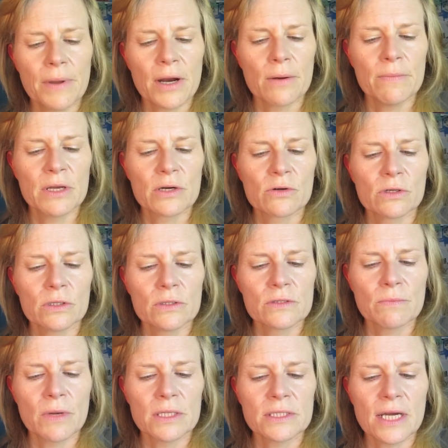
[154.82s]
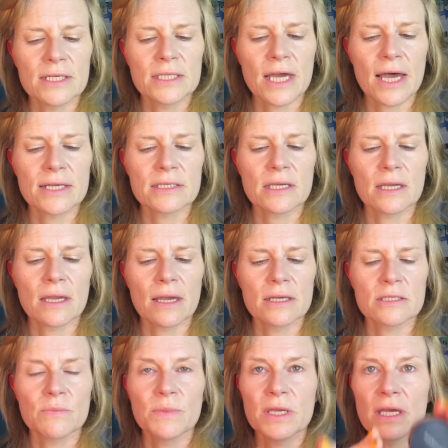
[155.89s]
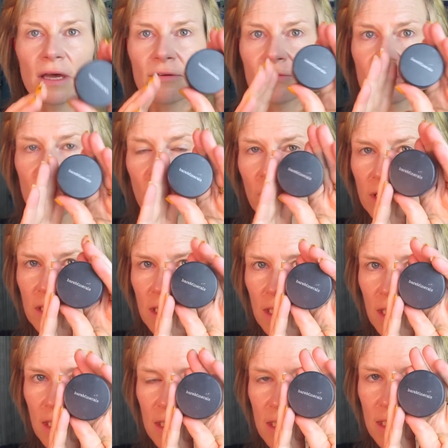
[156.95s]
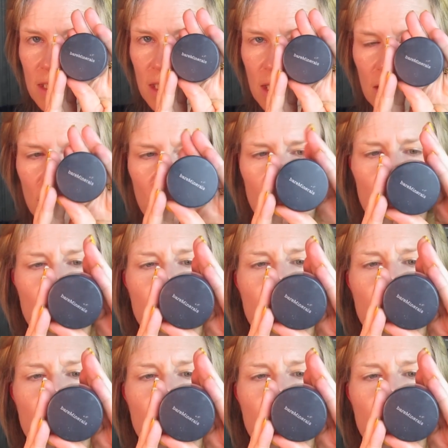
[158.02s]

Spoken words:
Bare Minerals Multitasking SPF 20 Concealer